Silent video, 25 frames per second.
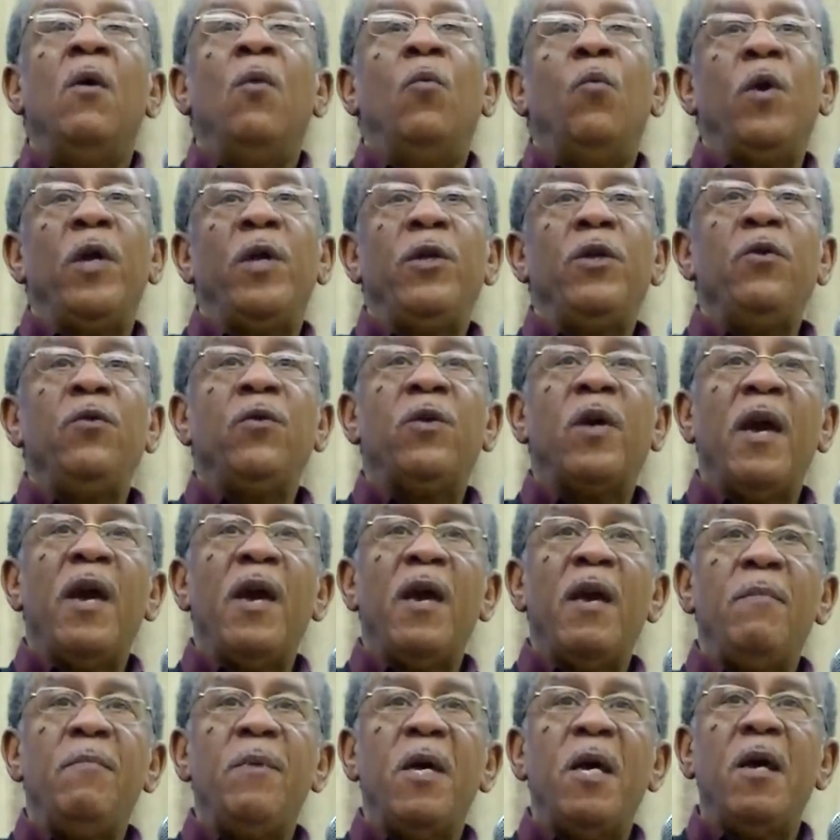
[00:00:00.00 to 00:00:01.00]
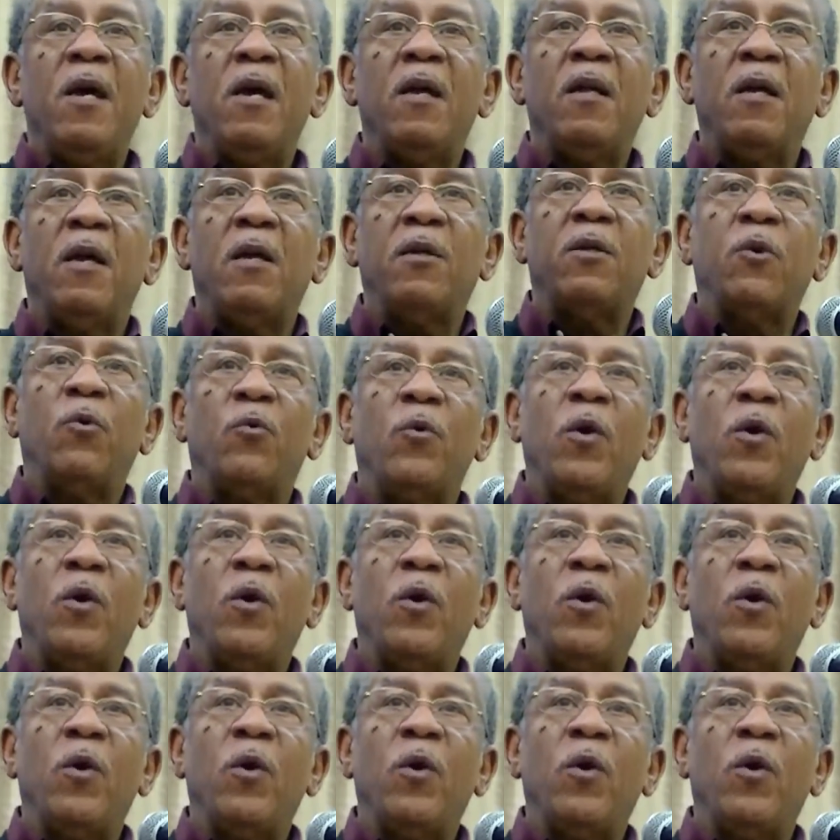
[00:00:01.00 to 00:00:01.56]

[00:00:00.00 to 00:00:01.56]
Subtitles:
When you came in at the